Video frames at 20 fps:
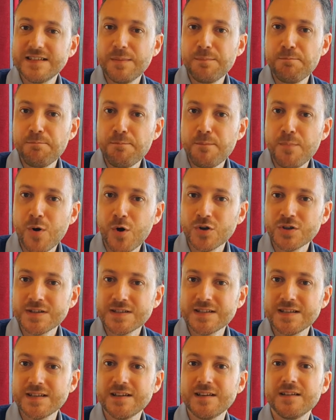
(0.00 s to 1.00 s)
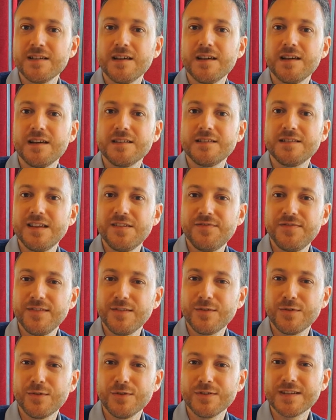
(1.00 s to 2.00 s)
most
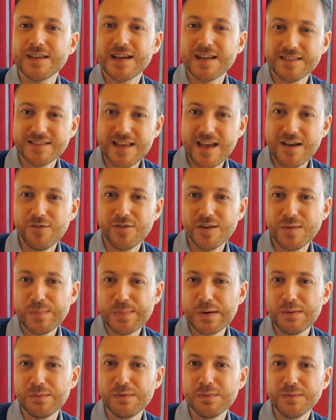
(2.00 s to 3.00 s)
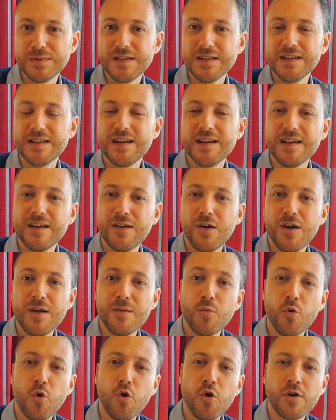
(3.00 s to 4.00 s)
difficult category probably,
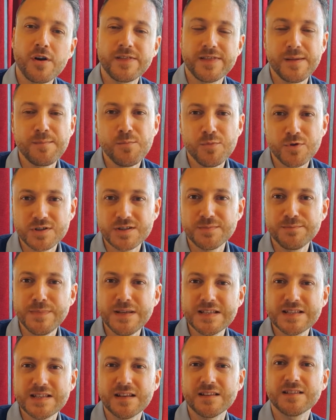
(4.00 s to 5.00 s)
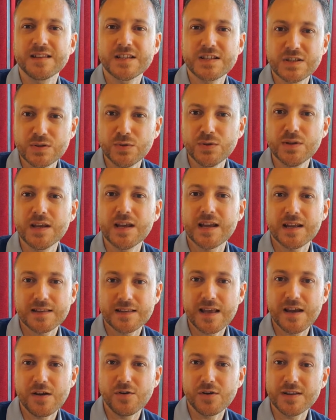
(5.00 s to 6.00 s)
or the most misunderstood
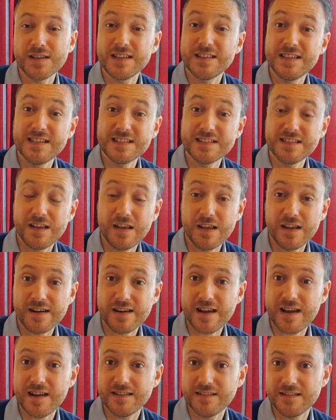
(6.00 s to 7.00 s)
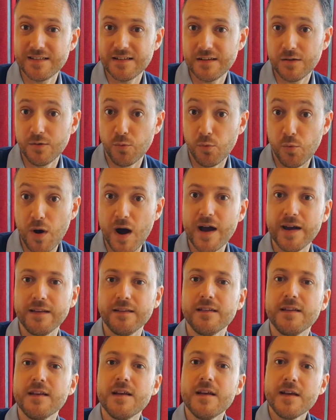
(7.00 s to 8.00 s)
category, that is the red wine.
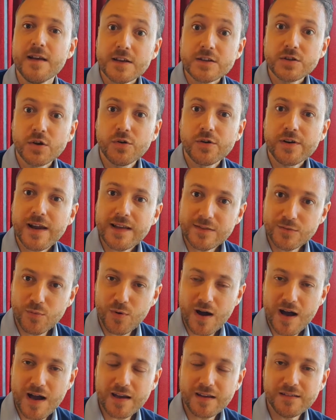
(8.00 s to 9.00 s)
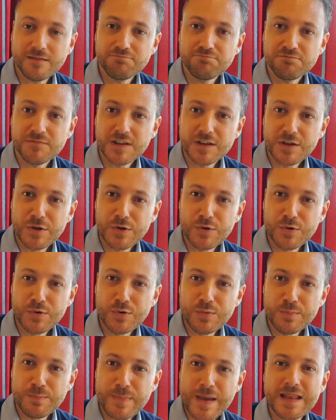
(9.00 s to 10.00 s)
So red wine,
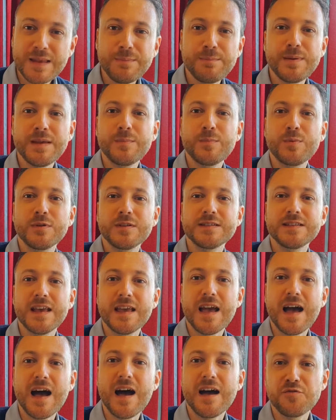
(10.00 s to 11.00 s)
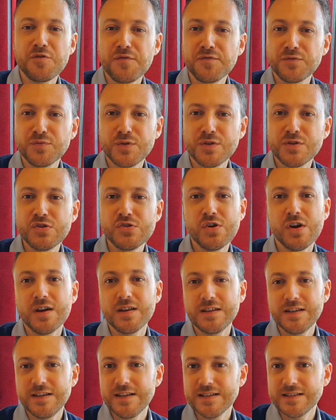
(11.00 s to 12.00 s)
many people say, you have to
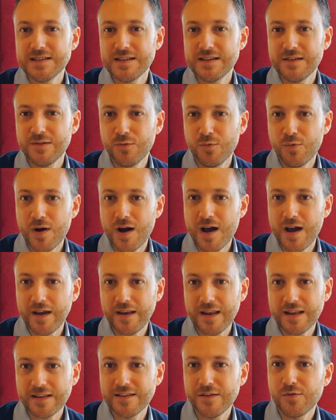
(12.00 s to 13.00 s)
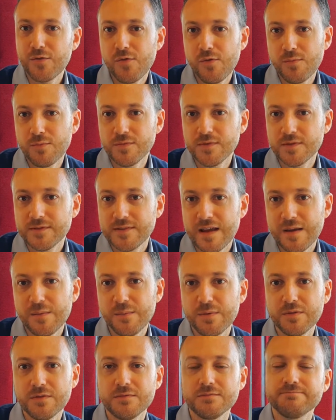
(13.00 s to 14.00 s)
enjoy this wine at the room
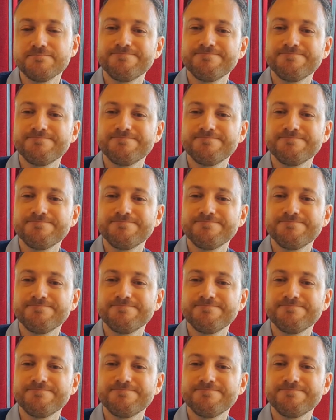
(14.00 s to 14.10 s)
temperature.